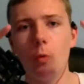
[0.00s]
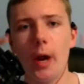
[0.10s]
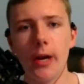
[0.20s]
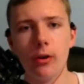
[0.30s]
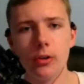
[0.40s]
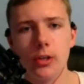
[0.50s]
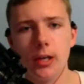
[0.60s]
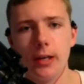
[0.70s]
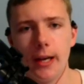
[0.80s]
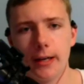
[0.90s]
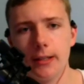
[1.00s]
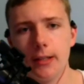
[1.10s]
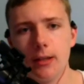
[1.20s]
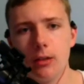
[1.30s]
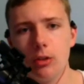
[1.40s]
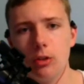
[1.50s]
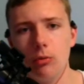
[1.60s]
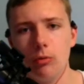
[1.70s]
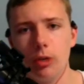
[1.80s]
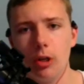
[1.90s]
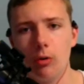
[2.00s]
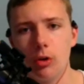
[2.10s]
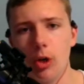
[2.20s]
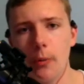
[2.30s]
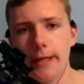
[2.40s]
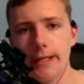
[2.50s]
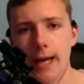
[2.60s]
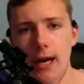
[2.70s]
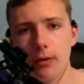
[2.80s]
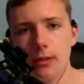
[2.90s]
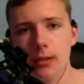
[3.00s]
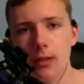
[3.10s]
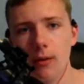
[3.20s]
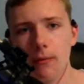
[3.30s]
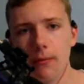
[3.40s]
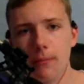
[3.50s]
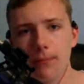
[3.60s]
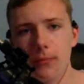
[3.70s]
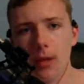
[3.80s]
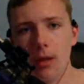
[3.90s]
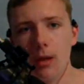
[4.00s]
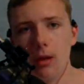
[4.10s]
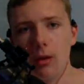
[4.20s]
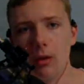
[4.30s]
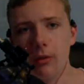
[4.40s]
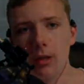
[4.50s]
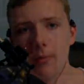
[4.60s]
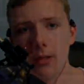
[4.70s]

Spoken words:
wires connected to, going down and stuff? Think about it